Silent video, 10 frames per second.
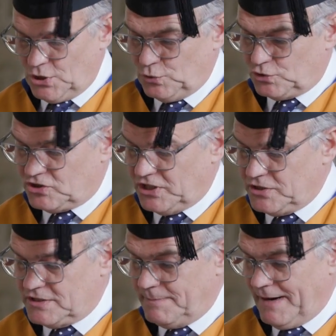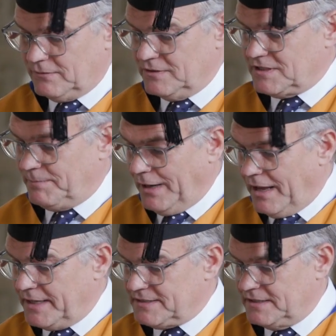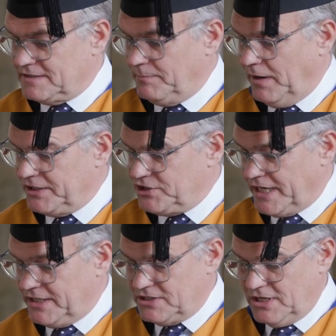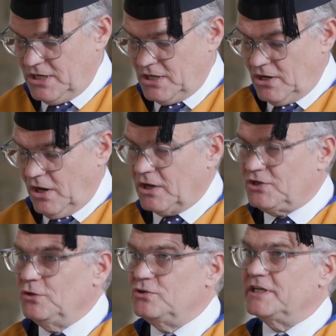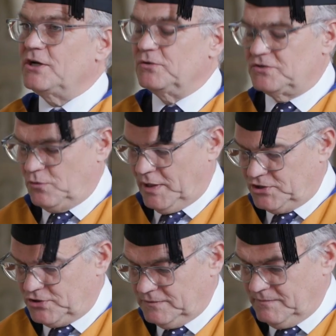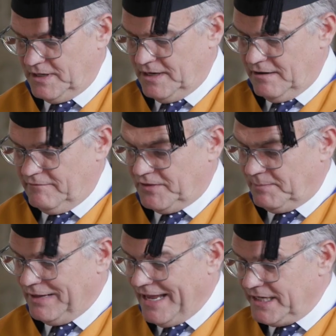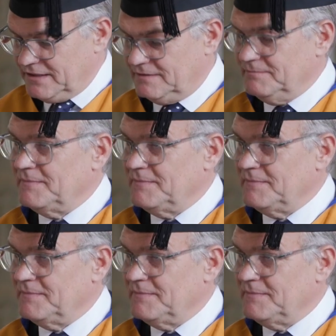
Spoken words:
Your decisions about suppliers and supply chains are hugely consequential for the planet